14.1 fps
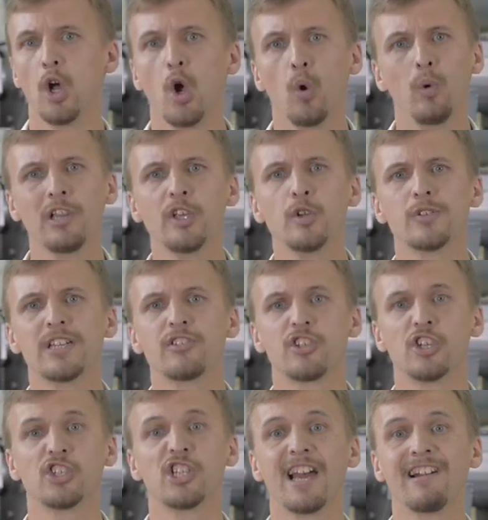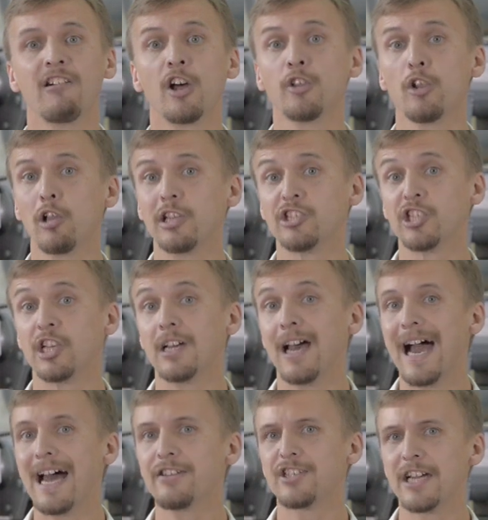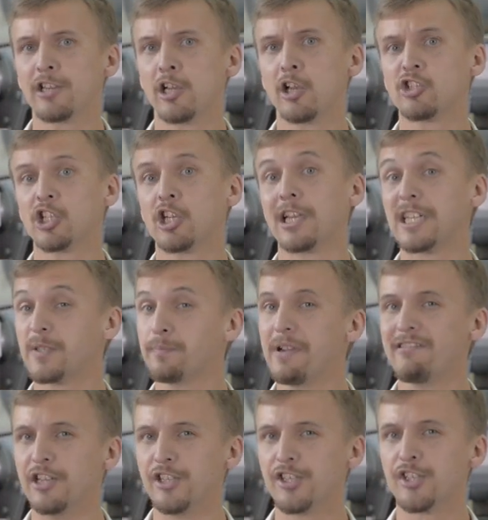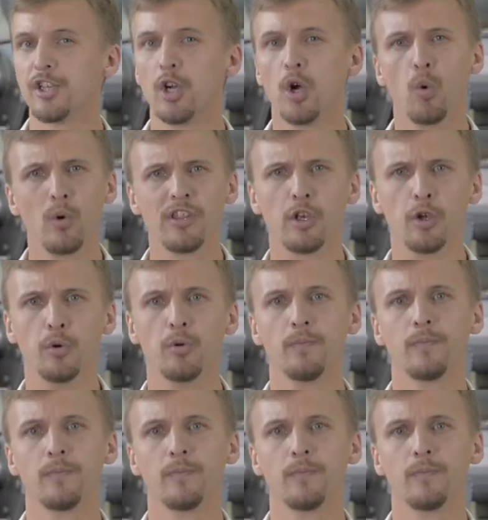We'll use it to share our knowledge and technological experience with you.